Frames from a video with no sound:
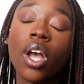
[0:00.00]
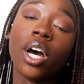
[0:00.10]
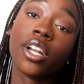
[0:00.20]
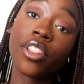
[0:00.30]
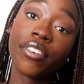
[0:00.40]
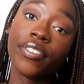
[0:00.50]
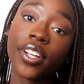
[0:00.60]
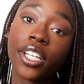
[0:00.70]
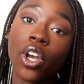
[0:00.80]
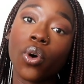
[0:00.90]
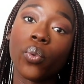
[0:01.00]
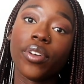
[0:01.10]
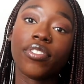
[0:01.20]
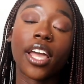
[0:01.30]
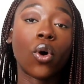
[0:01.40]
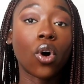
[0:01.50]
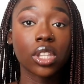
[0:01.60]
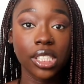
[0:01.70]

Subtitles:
another video with like all the